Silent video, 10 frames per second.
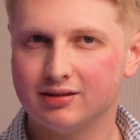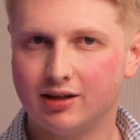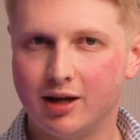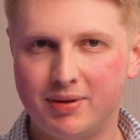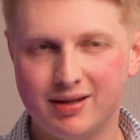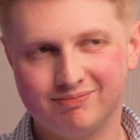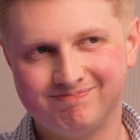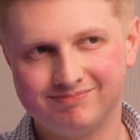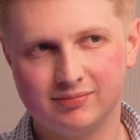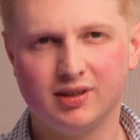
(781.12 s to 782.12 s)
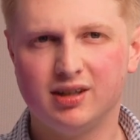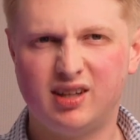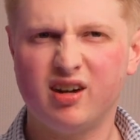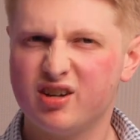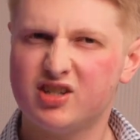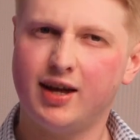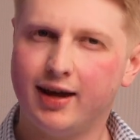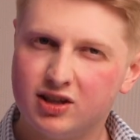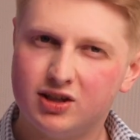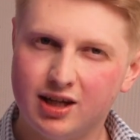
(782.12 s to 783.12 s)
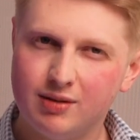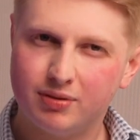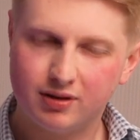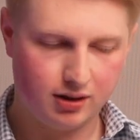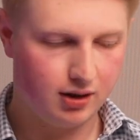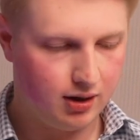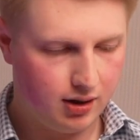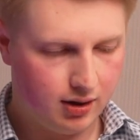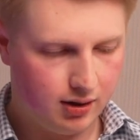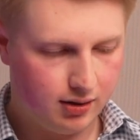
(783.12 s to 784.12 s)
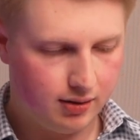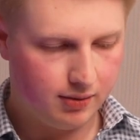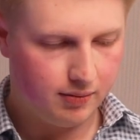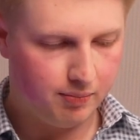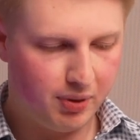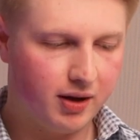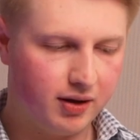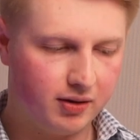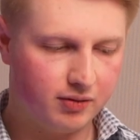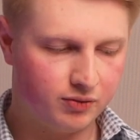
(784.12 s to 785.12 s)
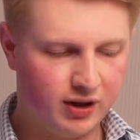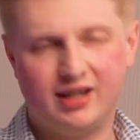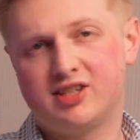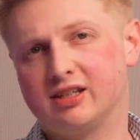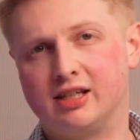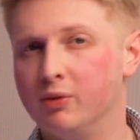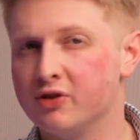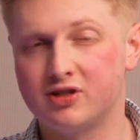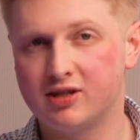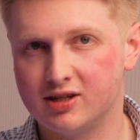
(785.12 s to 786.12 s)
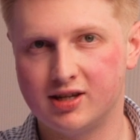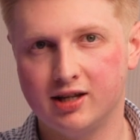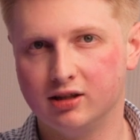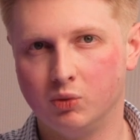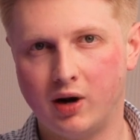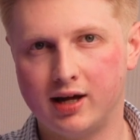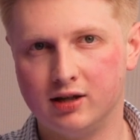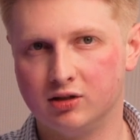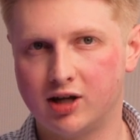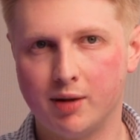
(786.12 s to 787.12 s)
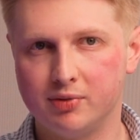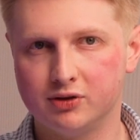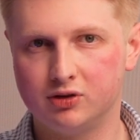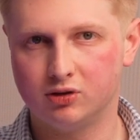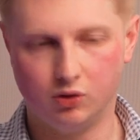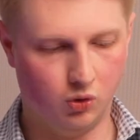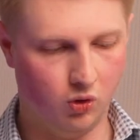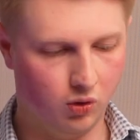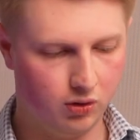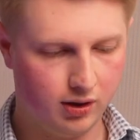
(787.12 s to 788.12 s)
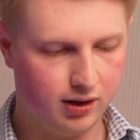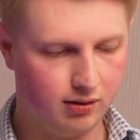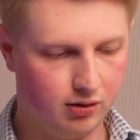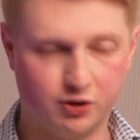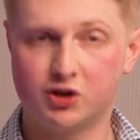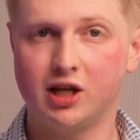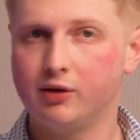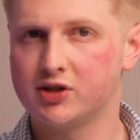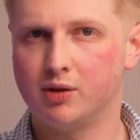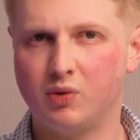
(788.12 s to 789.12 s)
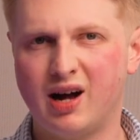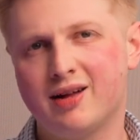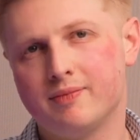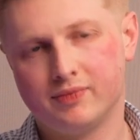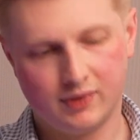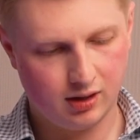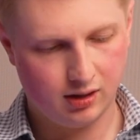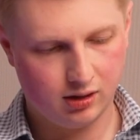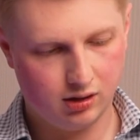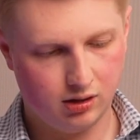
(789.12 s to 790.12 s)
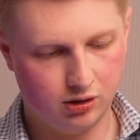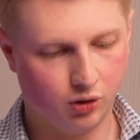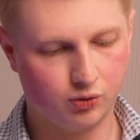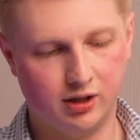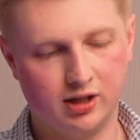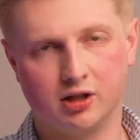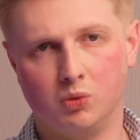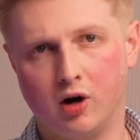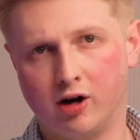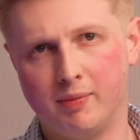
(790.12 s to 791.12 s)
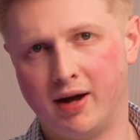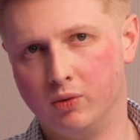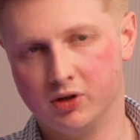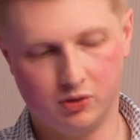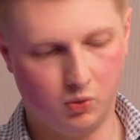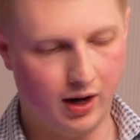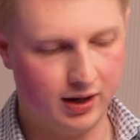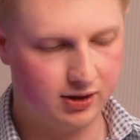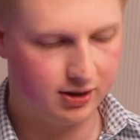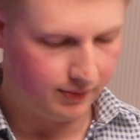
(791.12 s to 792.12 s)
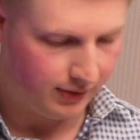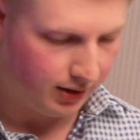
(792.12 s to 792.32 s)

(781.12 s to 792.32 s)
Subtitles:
a bit, dare I say it, cheap, but realistically, once this is hidden away in your cupboard or on a shelf somewhere, you're not really going to worry about what it weighs.